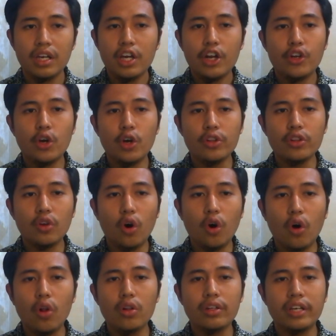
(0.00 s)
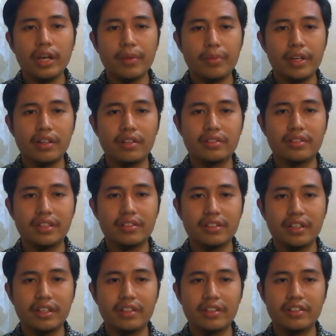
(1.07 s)
Not all chemical
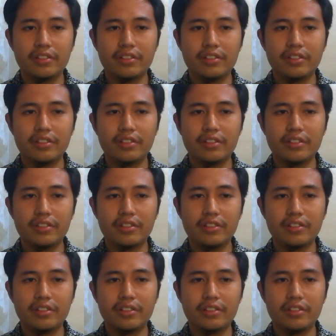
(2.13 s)
sunscreen is